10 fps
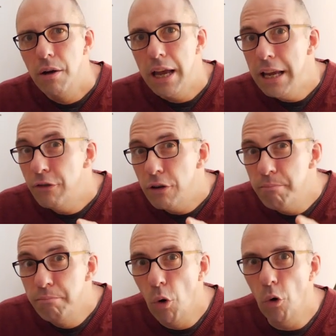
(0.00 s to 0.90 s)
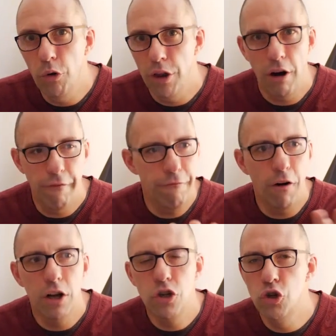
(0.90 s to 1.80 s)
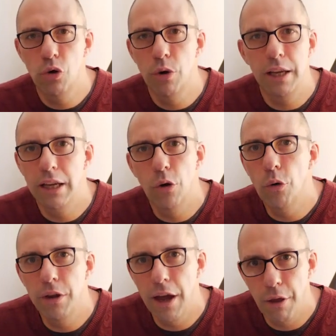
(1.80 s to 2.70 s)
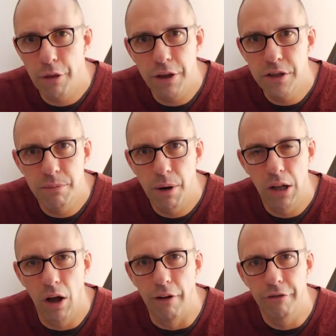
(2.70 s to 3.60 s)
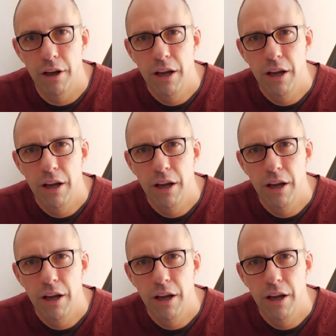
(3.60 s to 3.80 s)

even more than I find joy in all the other things in my life.